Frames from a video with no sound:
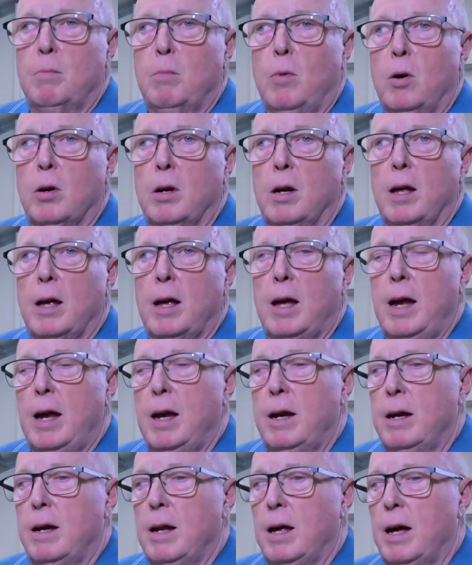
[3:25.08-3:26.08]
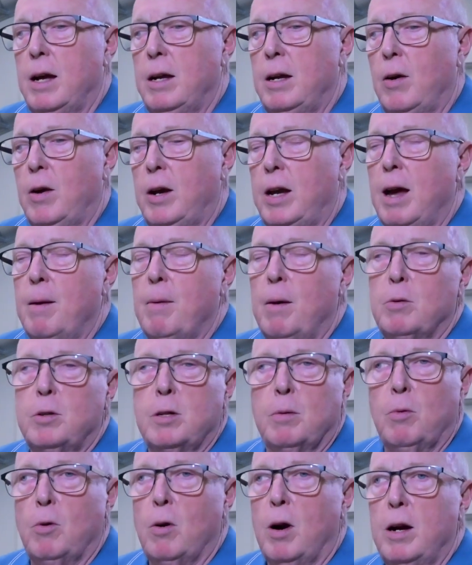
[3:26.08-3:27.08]
modeller, and he came up with
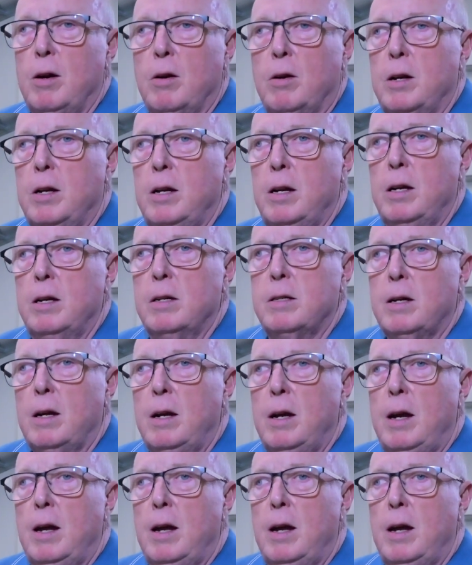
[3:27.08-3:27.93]
some great ideas.